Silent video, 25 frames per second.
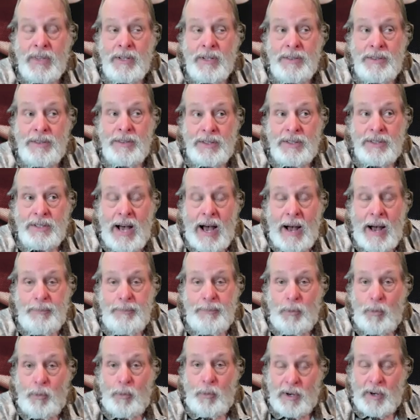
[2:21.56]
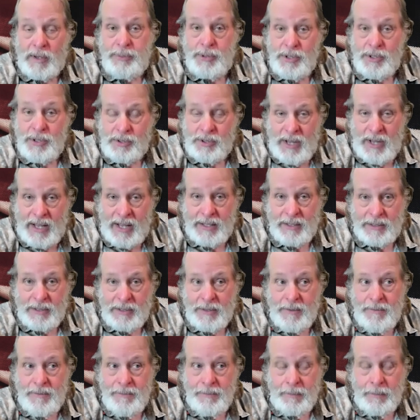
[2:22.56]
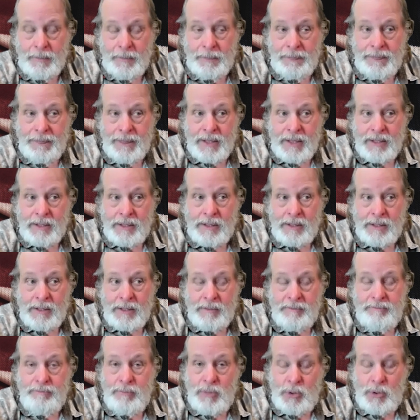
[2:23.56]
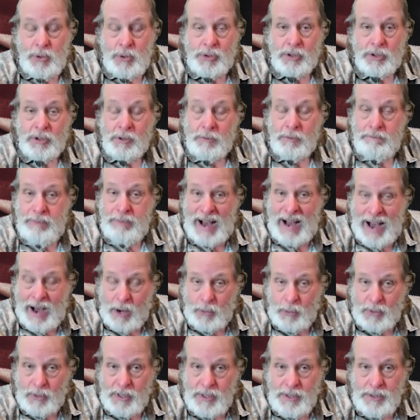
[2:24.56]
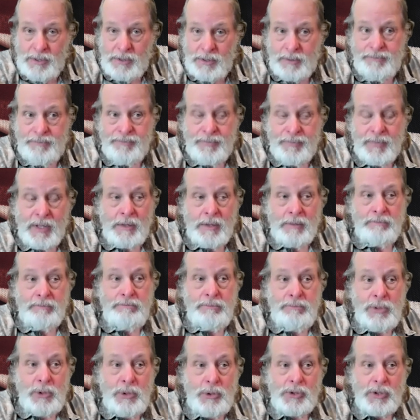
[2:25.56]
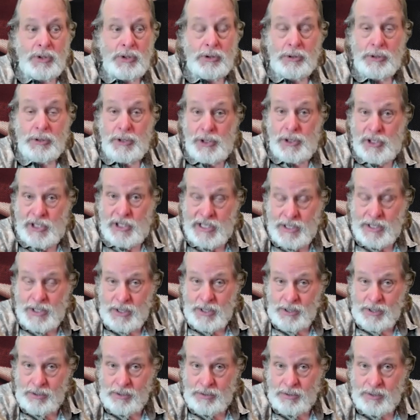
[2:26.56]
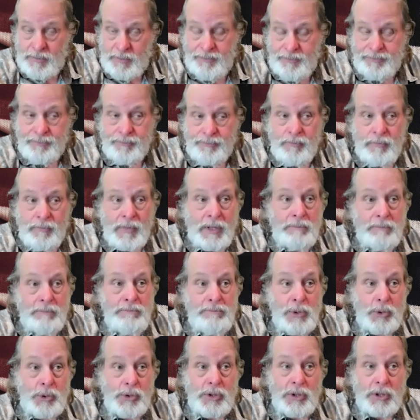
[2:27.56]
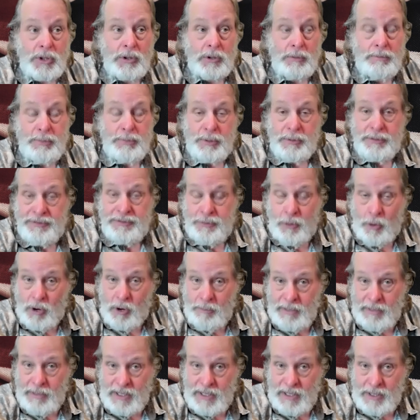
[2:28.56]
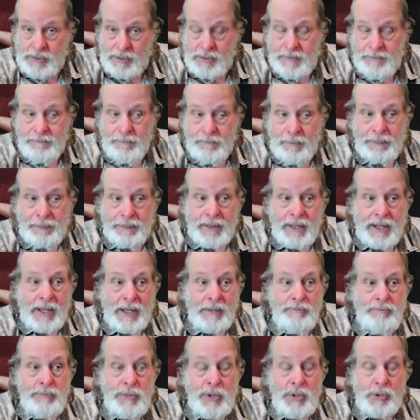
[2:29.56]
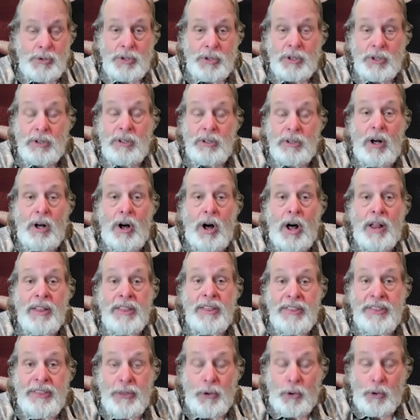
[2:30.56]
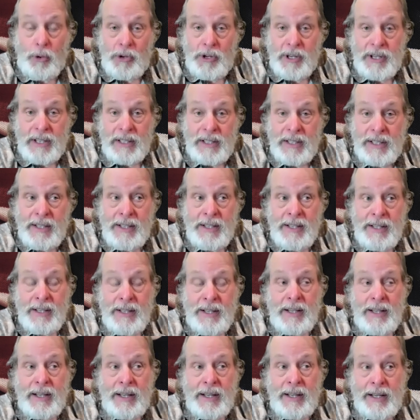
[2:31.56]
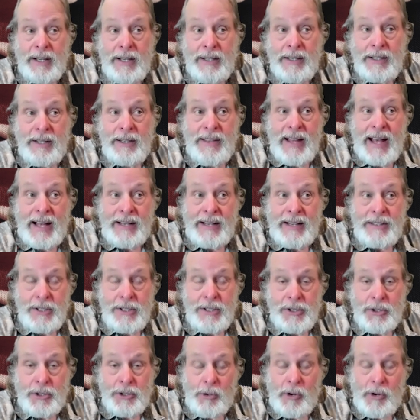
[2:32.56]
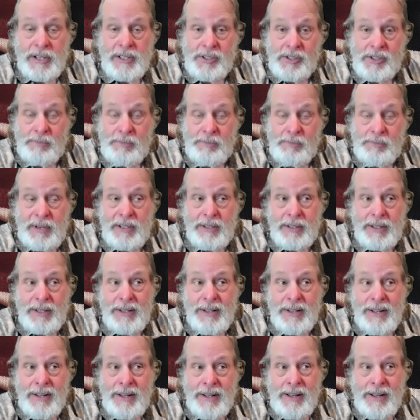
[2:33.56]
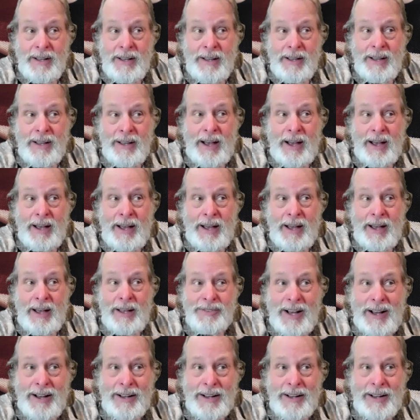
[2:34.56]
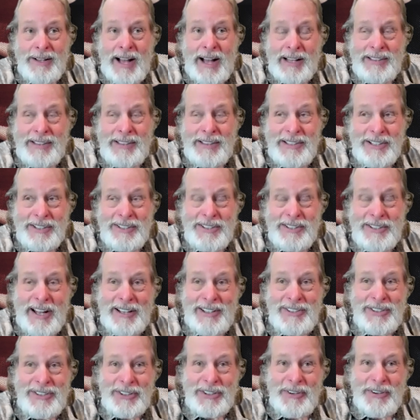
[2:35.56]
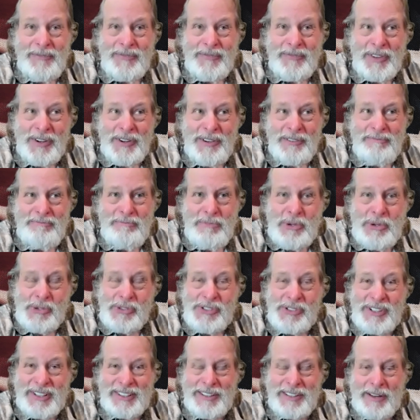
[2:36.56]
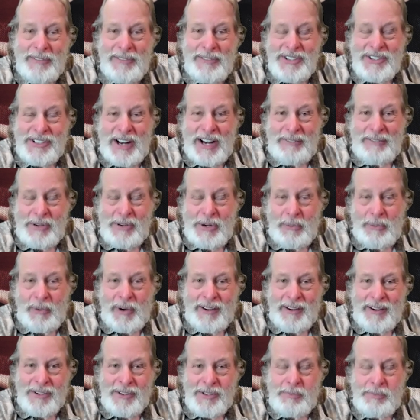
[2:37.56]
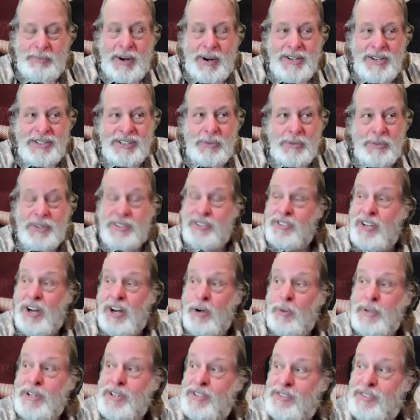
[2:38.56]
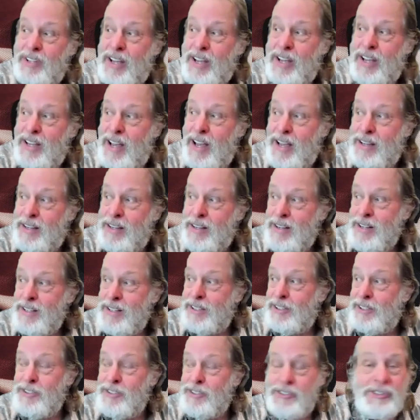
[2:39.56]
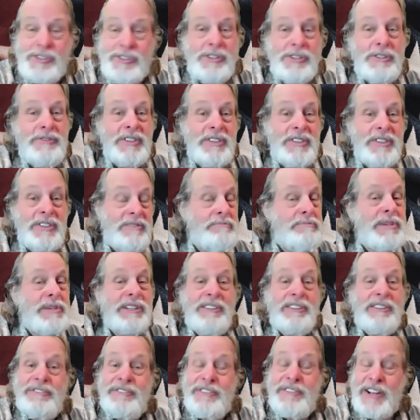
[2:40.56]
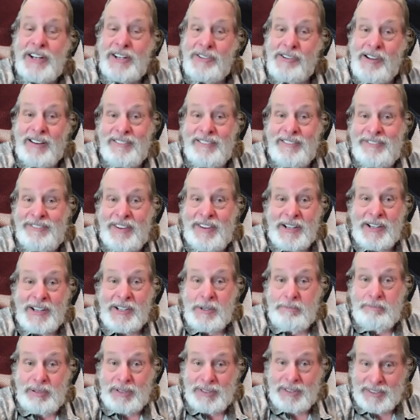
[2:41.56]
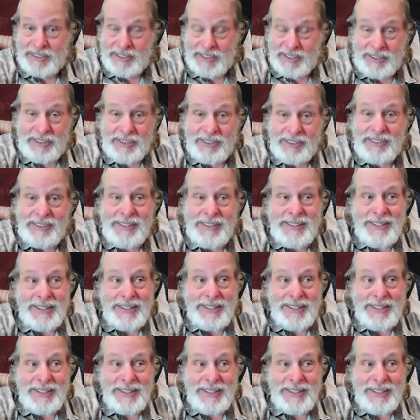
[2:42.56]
the top 1% of musical powers, musical genius, musical performance, and musical authority. And that Detroit spirit has got the attention of music lovers everywhere, especially with, shall we say, a conservative middle finger on fire political